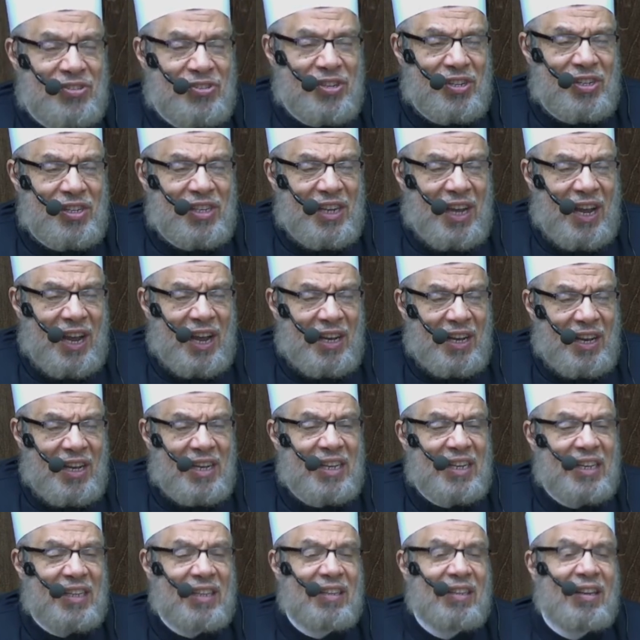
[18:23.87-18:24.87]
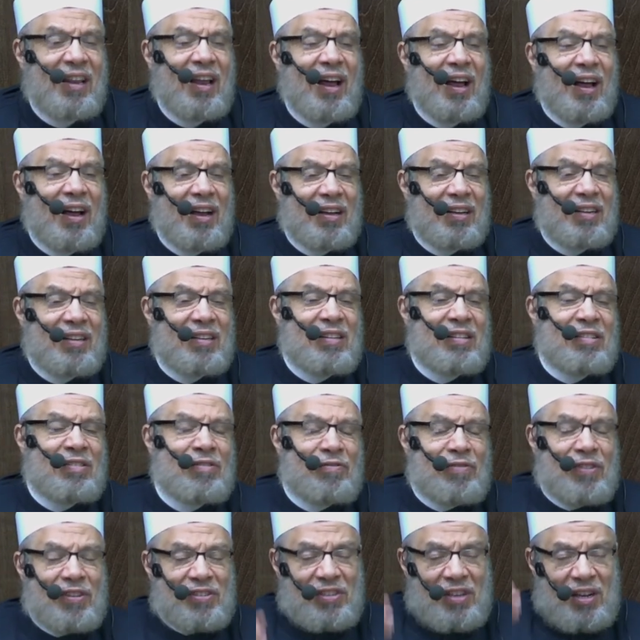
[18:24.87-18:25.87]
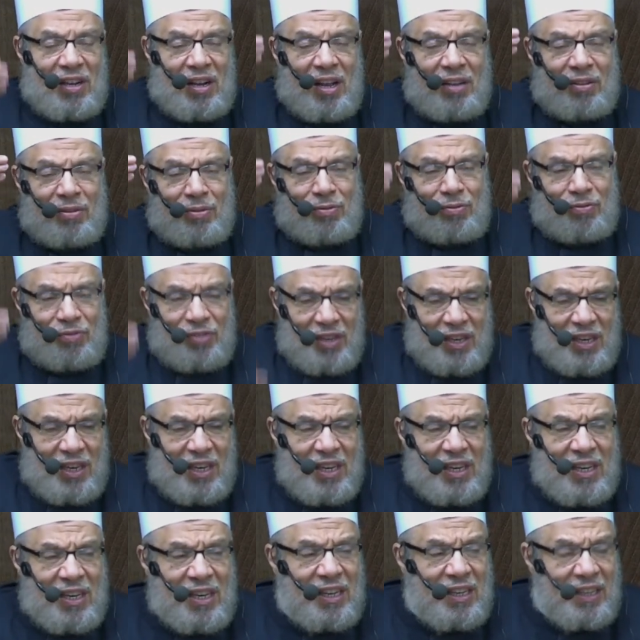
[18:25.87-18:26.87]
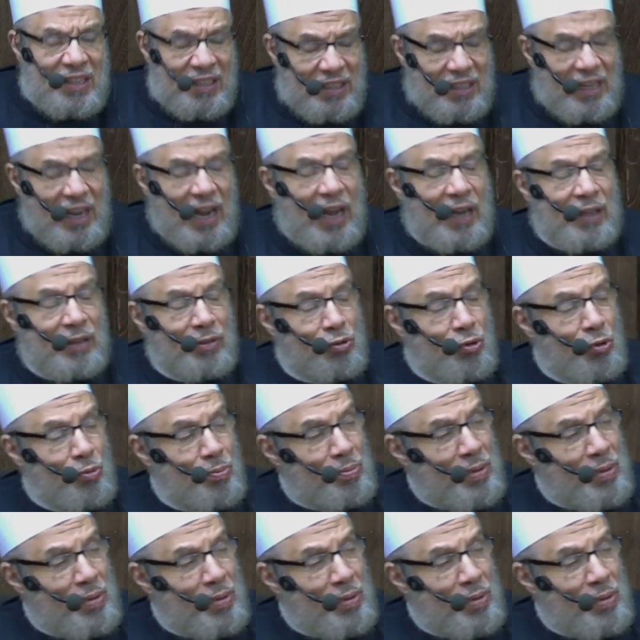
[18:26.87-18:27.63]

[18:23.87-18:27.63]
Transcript: which is the best masjid on earth. The prayer